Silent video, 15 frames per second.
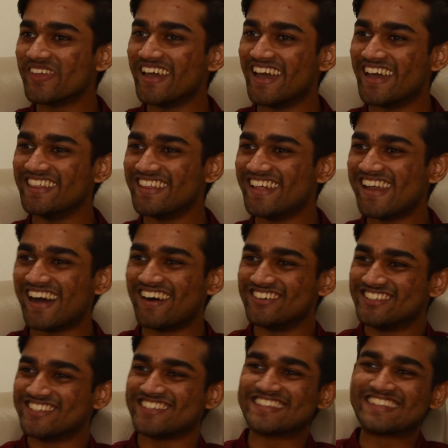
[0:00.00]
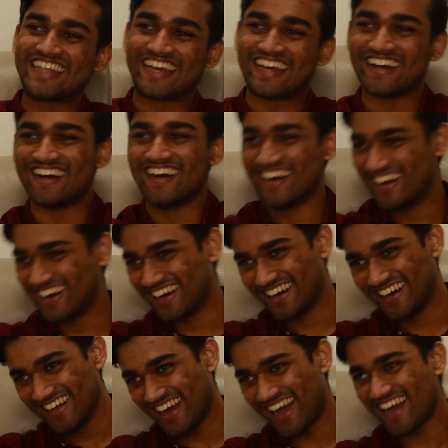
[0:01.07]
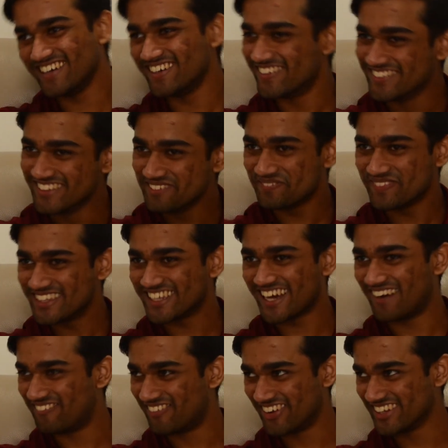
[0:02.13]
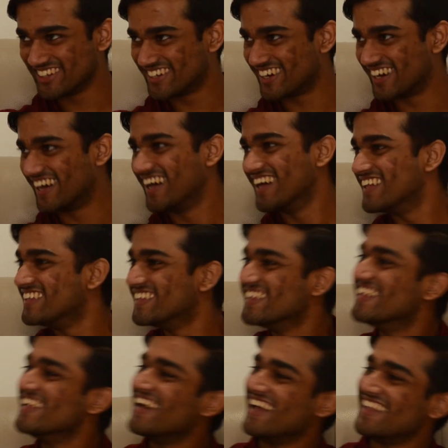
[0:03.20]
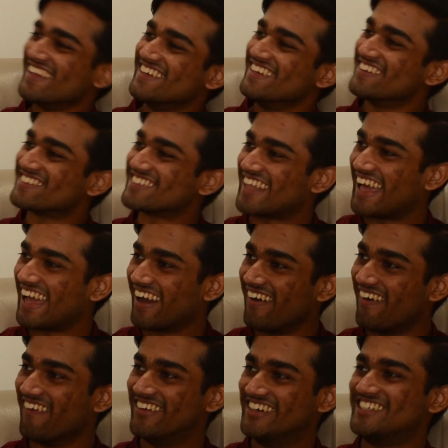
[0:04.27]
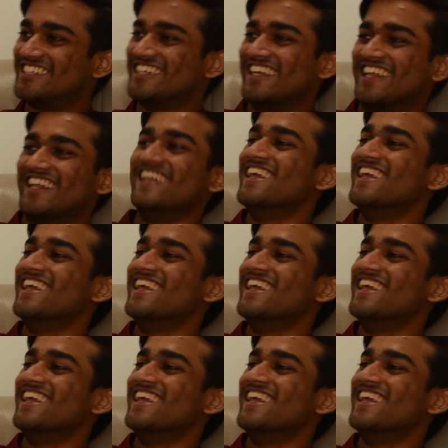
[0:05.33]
And then I was just like, I only play the harmonica. And then he was like, oh shit.